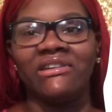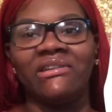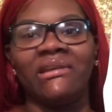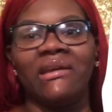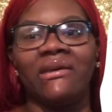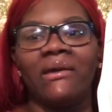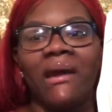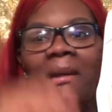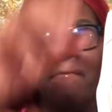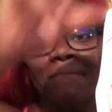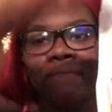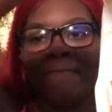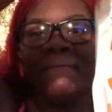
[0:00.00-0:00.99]
today, okay?
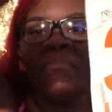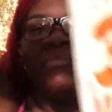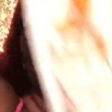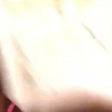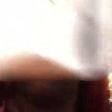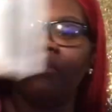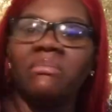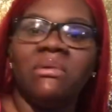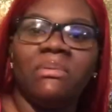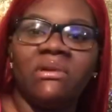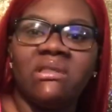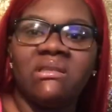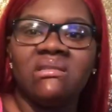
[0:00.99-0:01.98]
So let me
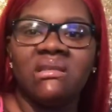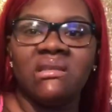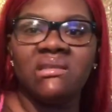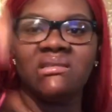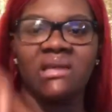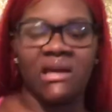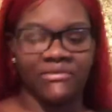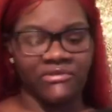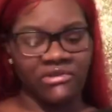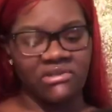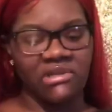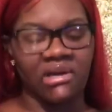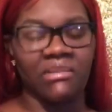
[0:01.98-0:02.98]
put this to the side for
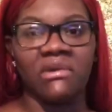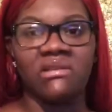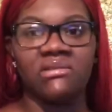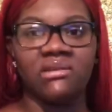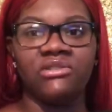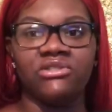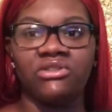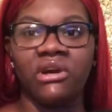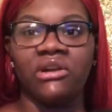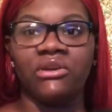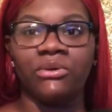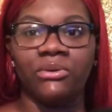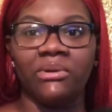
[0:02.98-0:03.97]
a sec. My son's
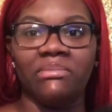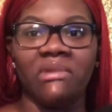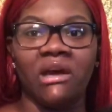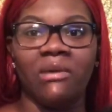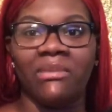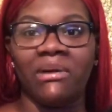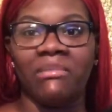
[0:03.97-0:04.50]
trying to rip down my